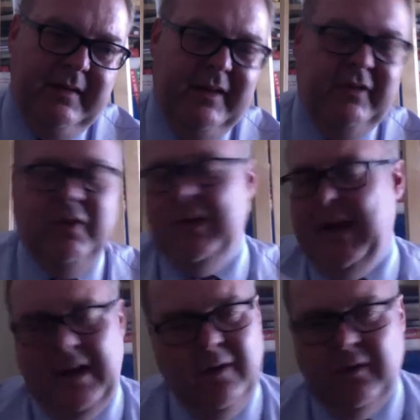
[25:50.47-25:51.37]
soon
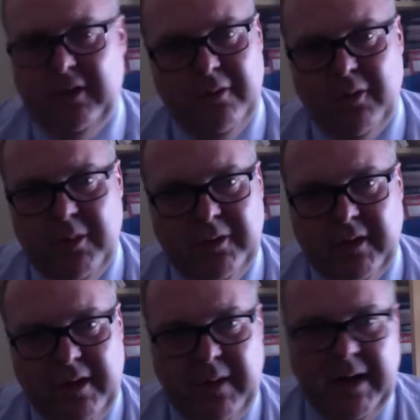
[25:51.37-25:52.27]
get used to the rooms
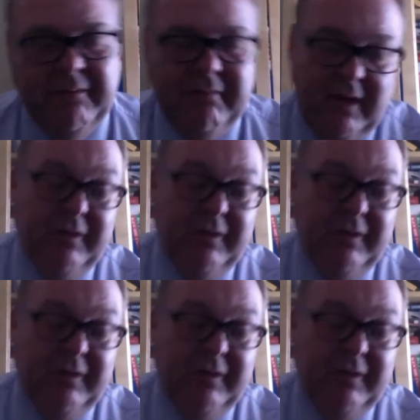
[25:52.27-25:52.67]
that they're in. And